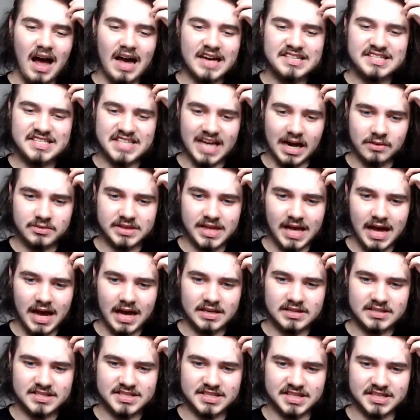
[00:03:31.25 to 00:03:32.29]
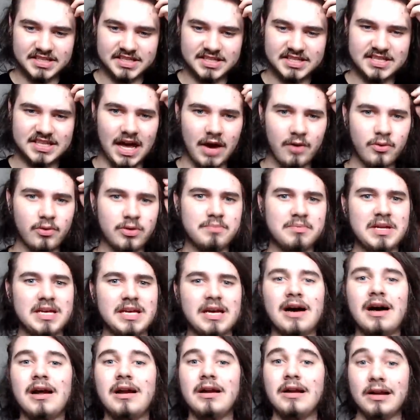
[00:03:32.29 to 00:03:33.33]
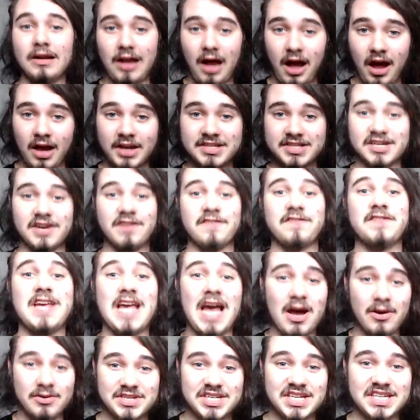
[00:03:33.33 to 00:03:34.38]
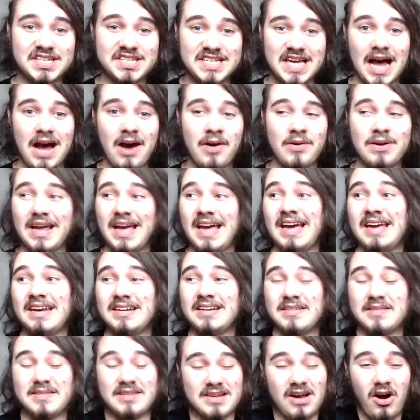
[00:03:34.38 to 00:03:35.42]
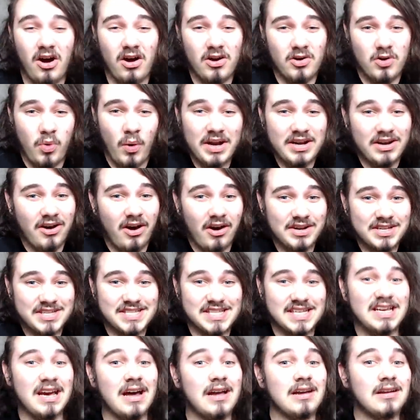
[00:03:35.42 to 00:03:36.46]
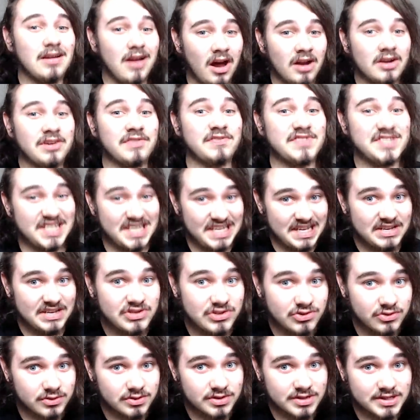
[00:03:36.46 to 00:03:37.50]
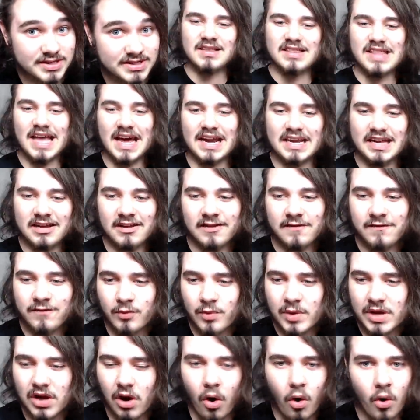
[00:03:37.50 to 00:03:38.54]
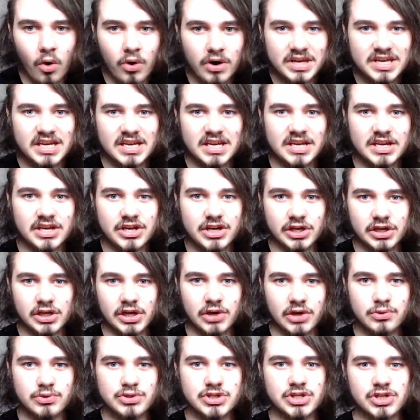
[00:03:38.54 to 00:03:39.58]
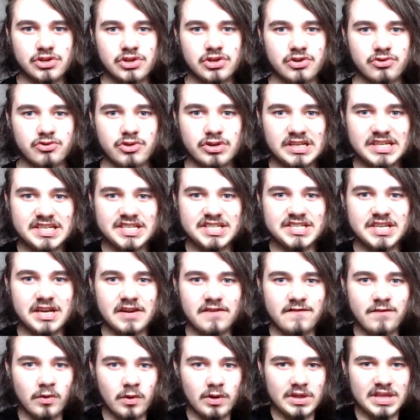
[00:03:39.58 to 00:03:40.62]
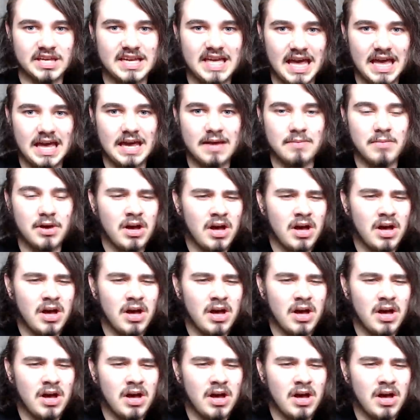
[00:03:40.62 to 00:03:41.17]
doubt that, since that would be a lot of counting down and quite honestly a lot of teasers that if we are getting close to the release date for the game